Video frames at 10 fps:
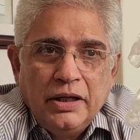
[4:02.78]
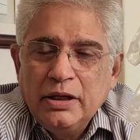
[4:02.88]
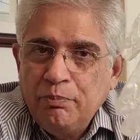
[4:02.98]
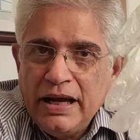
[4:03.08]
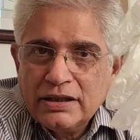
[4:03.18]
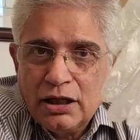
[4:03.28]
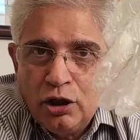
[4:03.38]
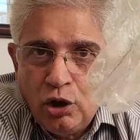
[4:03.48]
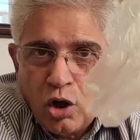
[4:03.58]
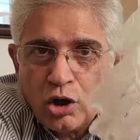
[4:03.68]
It makes a
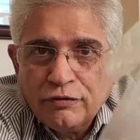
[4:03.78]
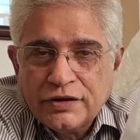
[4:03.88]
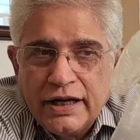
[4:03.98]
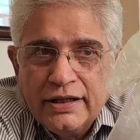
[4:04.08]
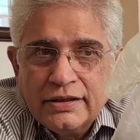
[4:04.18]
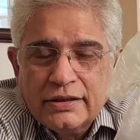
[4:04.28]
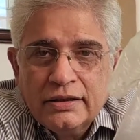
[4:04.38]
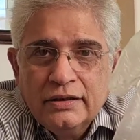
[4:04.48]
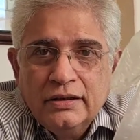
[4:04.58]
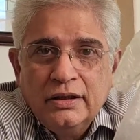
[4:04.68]
lot of sense
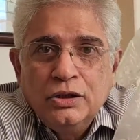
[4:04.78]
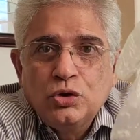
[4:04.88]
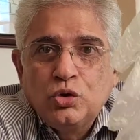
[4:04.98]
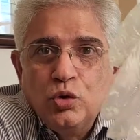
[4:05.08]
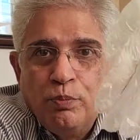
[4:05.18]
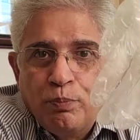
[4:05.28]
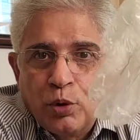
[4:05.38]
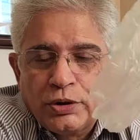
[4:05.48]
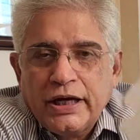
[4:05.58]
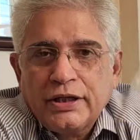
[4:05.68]
to
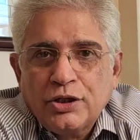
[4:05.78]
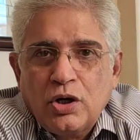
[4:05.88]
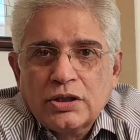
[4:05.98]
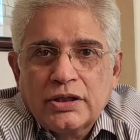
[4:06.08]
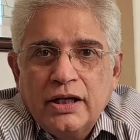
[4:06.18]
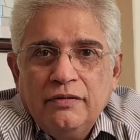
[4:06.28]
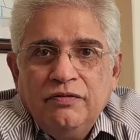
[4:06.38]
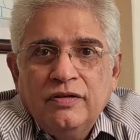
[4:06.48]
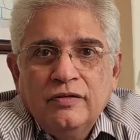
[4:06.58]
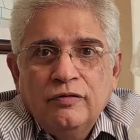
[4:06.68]
protect
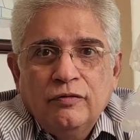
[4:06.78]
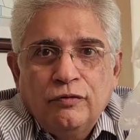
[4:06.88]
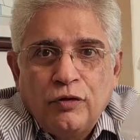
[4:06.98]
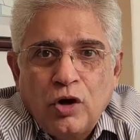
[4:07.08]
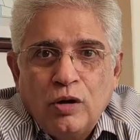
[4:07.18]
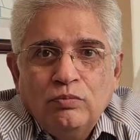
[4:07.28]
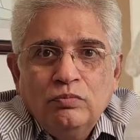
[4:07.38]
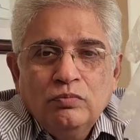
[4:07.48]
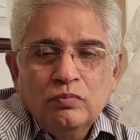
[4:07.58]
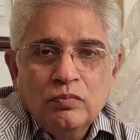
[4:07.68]
yourself
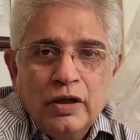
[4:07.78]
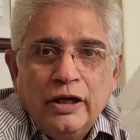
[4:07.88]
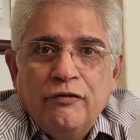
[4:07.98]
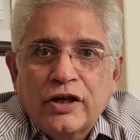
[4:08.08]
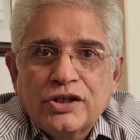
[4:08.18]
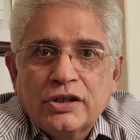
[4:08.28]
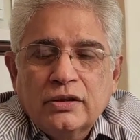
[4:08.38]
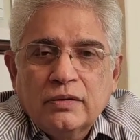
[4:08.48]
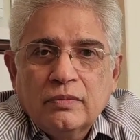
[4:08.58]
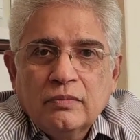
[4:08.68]
from infection.